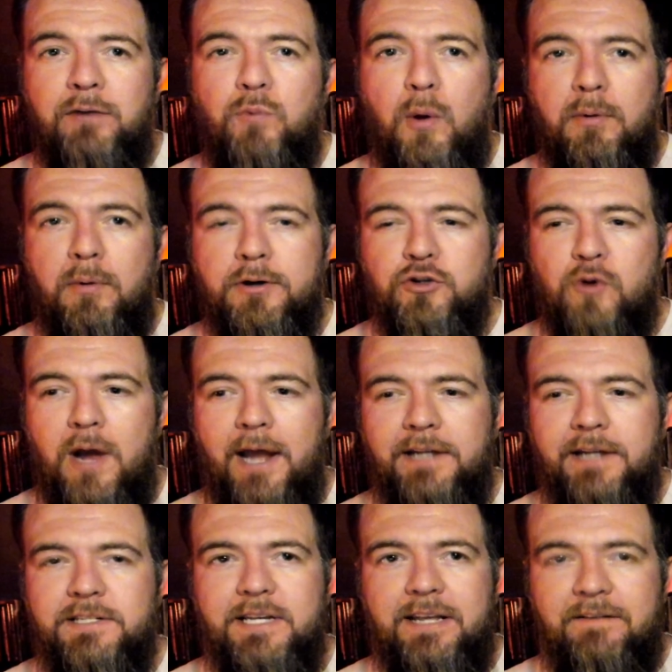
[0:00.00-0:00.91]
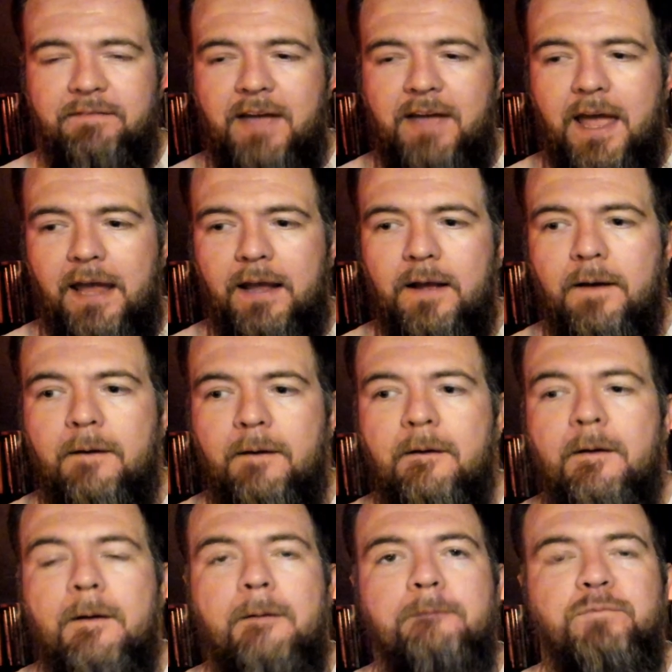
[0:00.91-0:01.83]
what we're trying to convey.
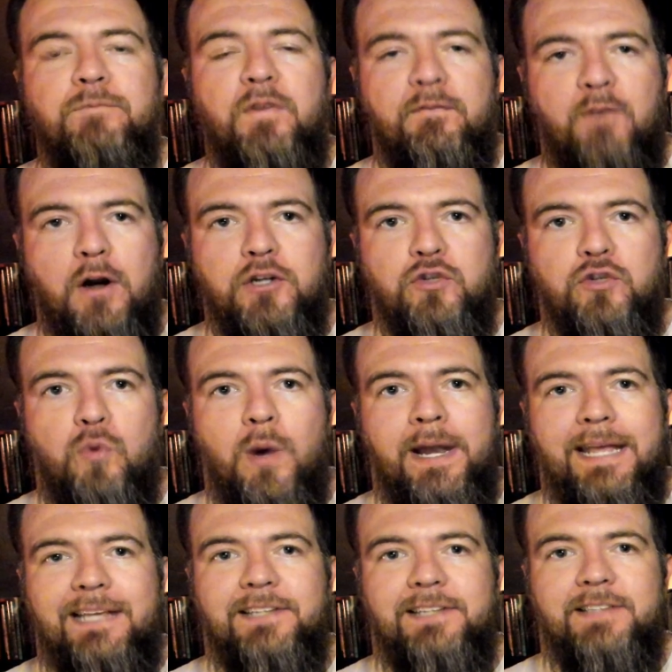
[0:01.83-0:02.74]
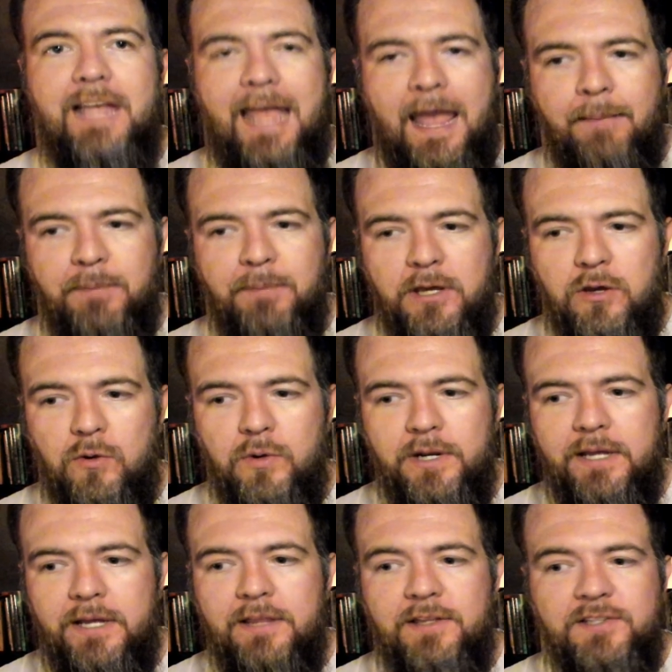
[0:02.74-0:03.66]
The first one is
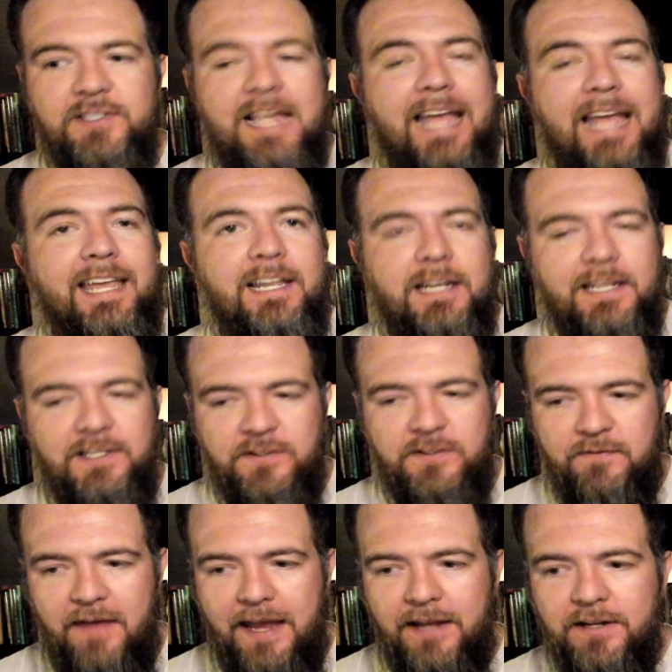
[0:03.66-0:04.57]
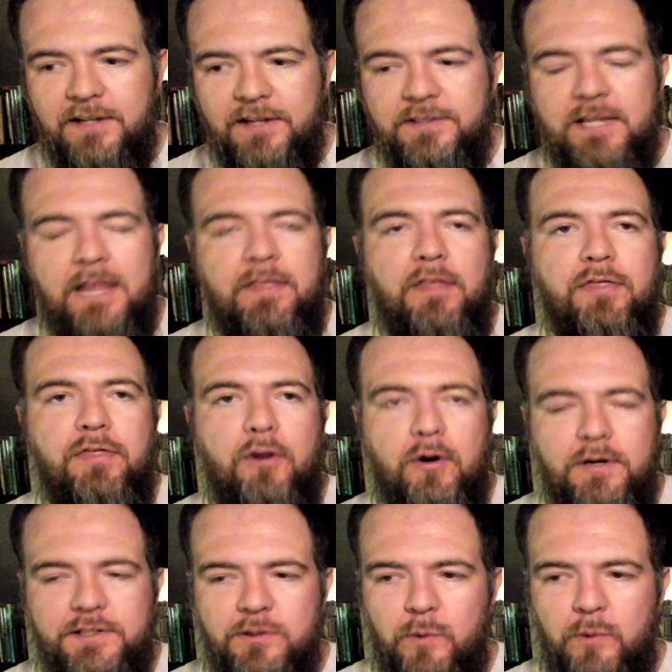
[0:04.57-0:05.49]
ambiguity, the second is vagueness, and the
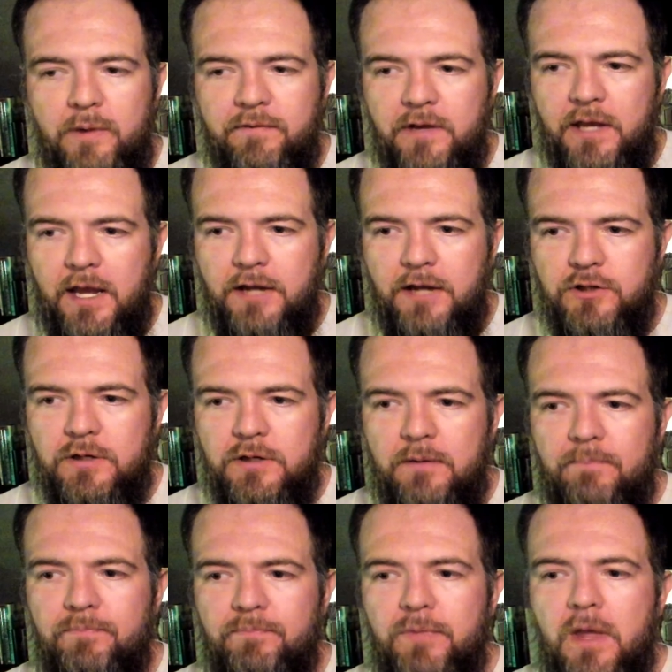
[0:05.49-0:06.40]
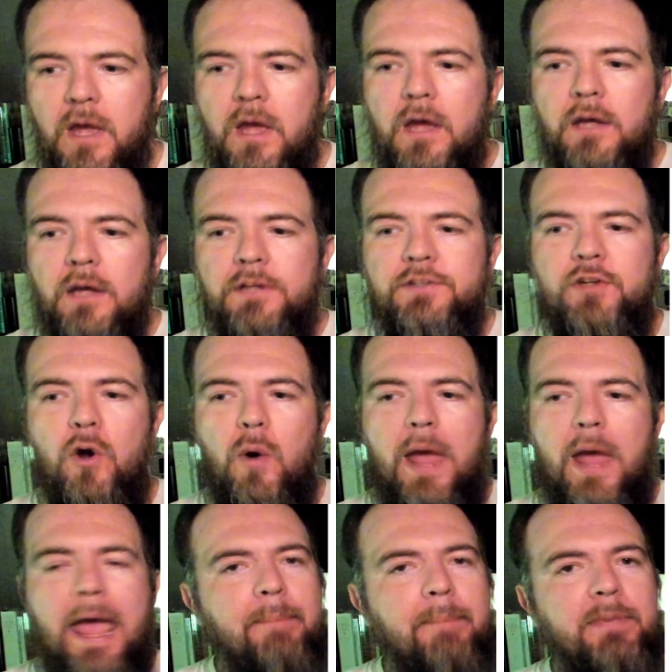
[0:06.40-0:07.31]
third is equivocation. So
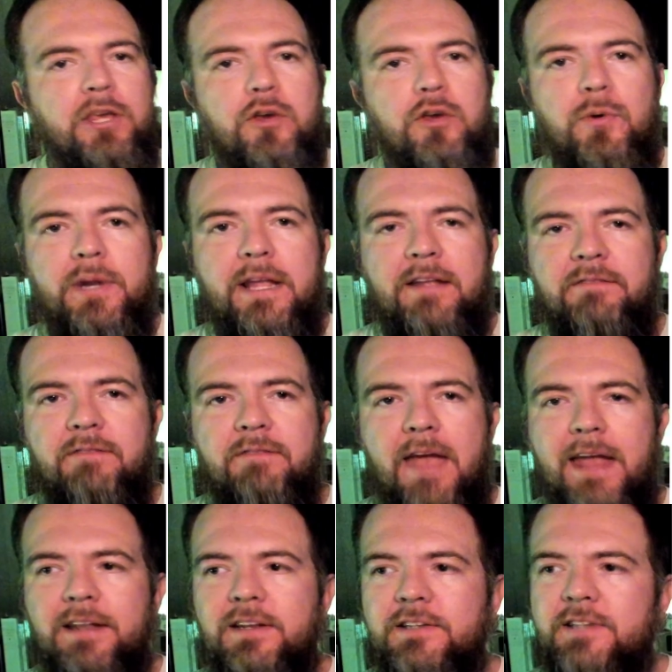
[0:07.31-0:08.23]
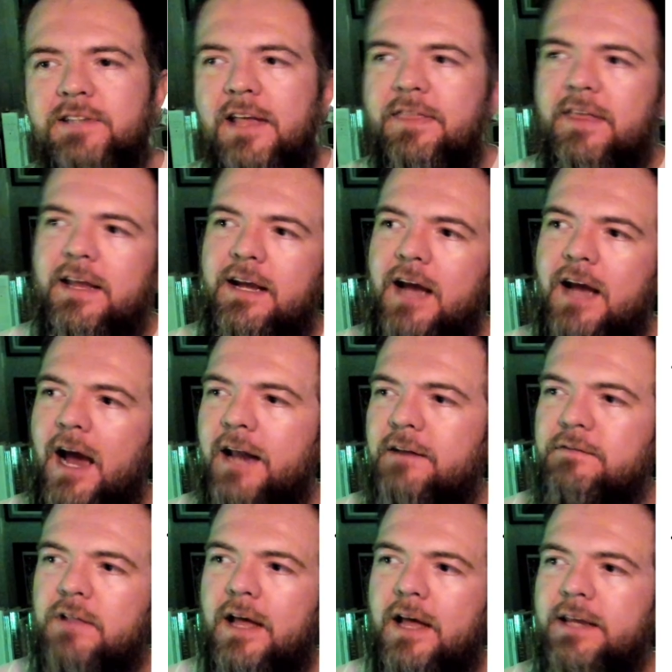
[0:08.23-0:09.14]
ambiguity and vagueness, I think, kind
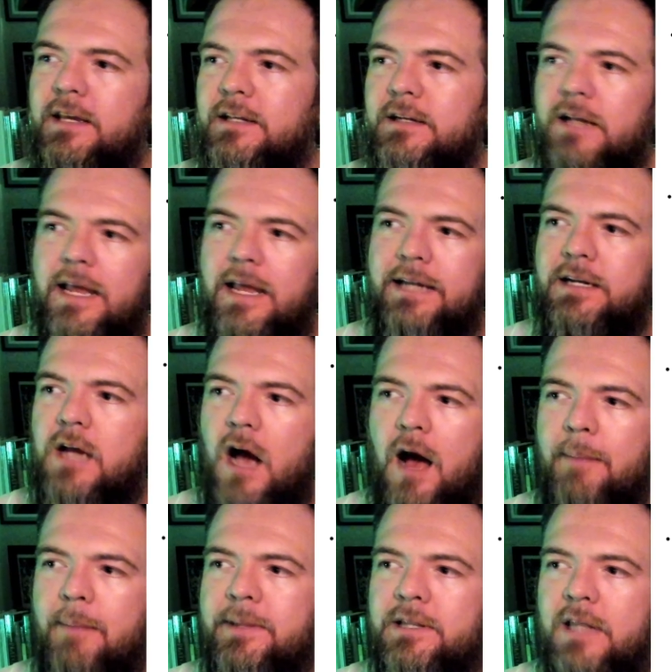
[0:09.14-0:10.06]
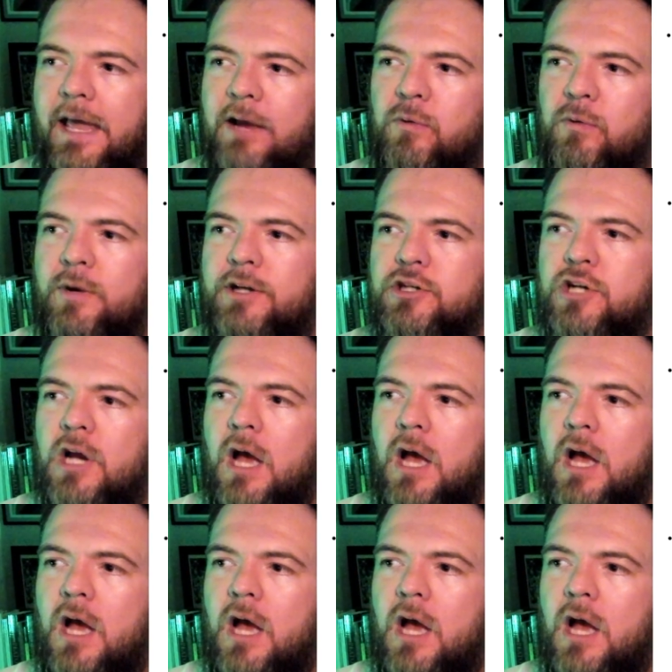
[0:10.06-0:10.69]
of like in common language,